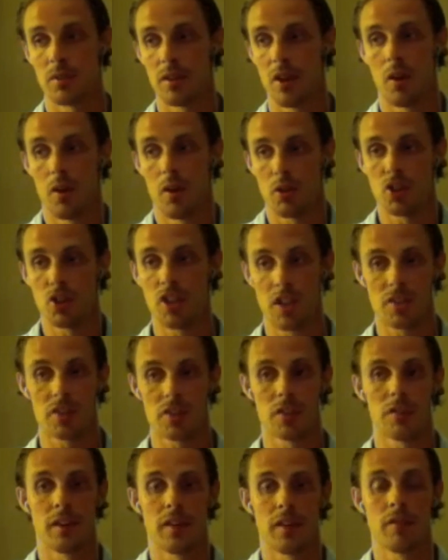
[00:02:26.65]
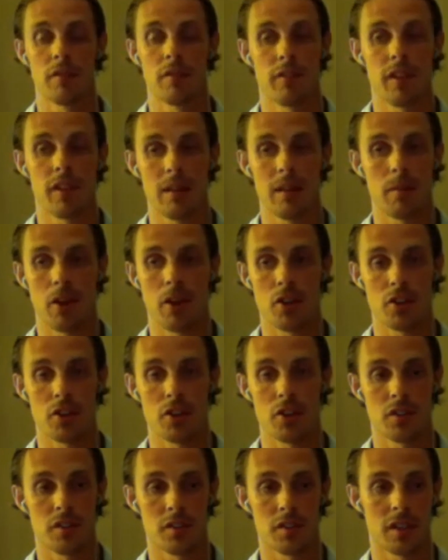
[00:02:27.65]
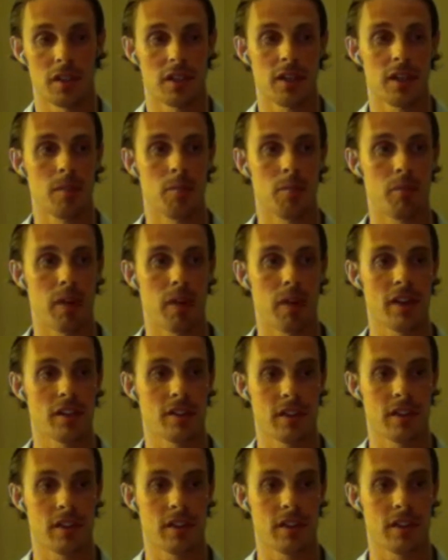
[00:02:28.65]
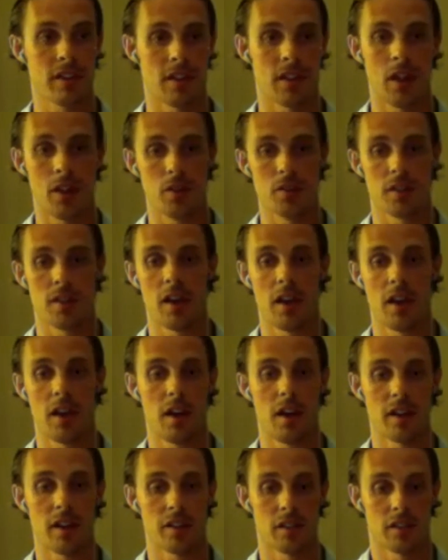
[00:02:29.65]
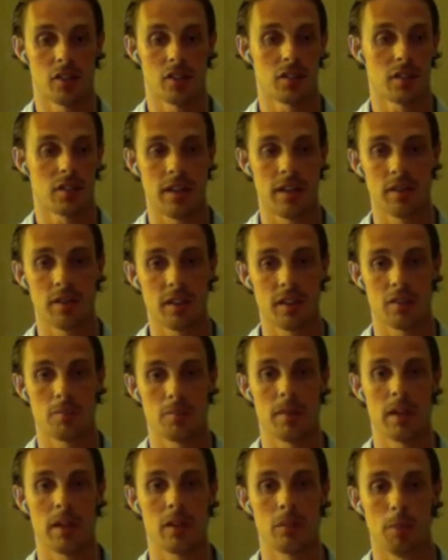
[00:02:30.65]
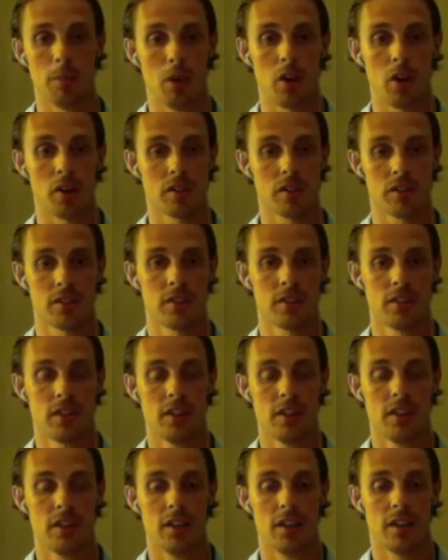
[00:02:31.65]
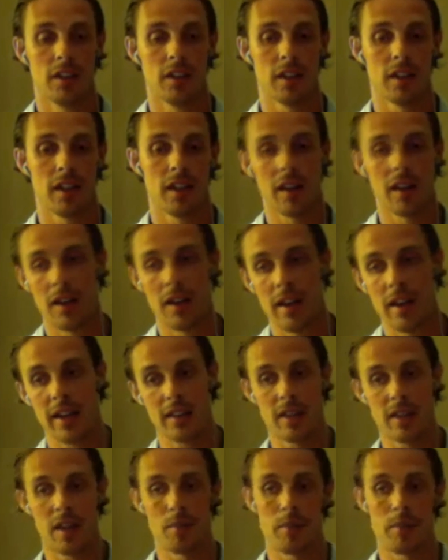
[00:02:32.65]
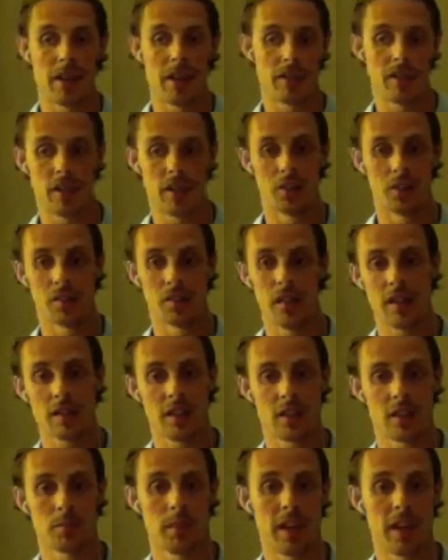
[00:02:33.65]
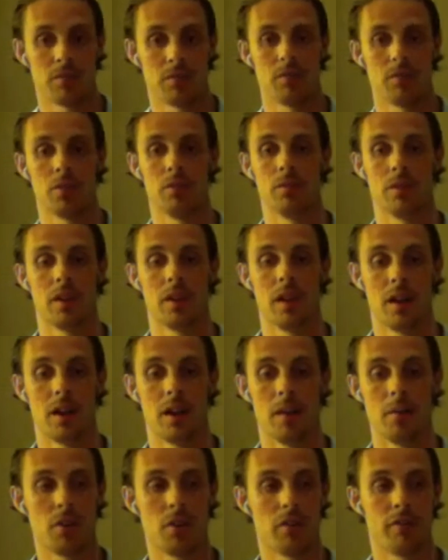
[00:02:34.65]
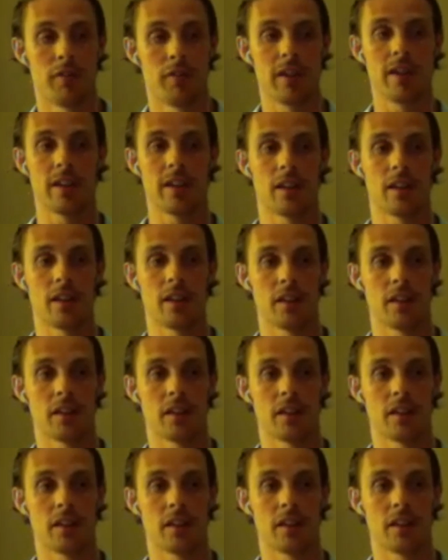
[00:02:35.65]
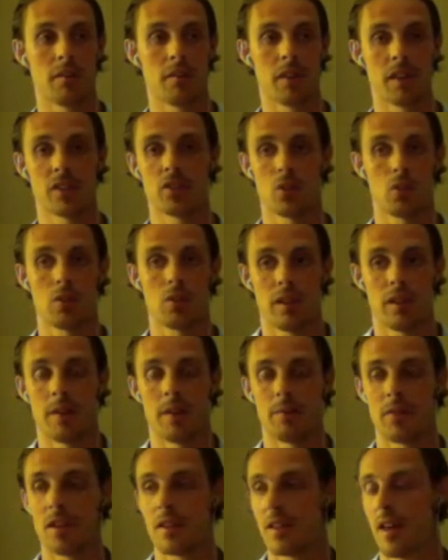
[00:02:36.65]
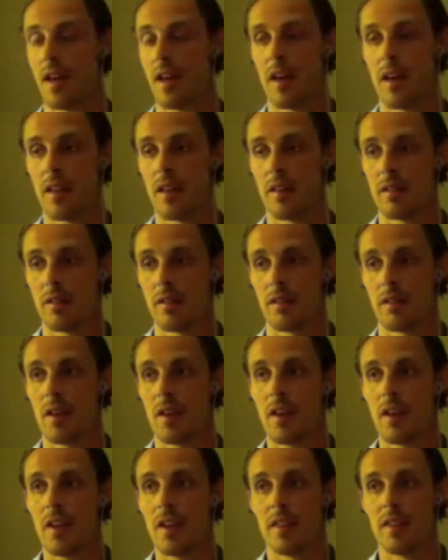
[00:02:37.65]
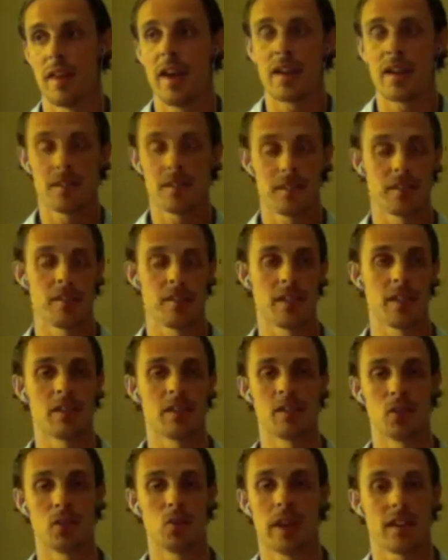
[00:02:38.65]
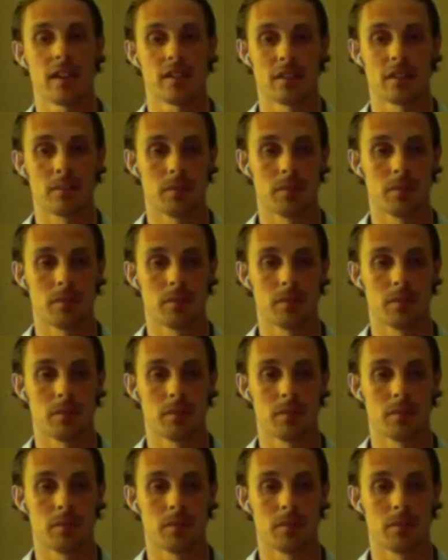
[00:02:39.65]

You know, I was shut off. I didn't feel emotions. I didn't embrace the lows and the highs. I just lived in this middle box and I link that back to the whole sex aspect. Well, I'm not feeling the the, the, extor- the, uh, the, the ecstasy of an orgasm.